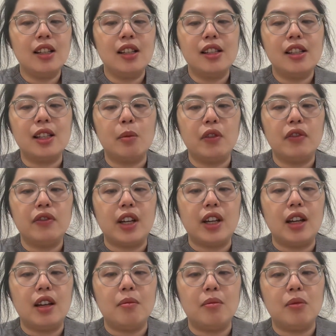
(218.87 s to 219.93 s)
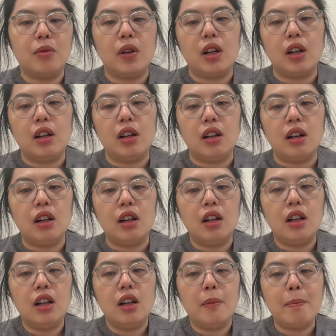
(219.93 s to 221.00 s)
Some of them are
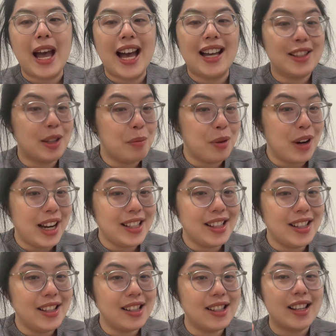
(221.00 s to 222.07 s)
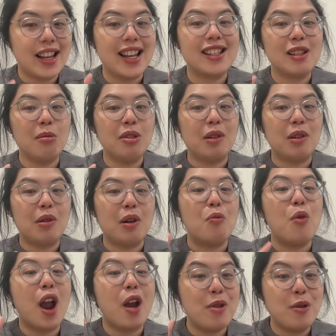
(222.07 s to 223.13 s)
bad surprises, and some of them are
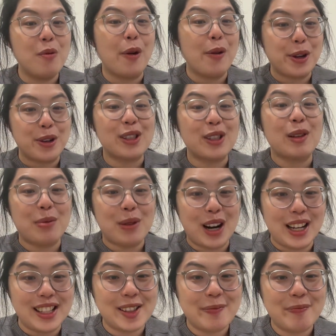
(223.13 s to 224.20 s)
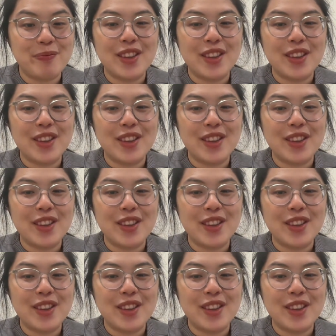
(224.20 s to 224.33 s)
very, very good surprise.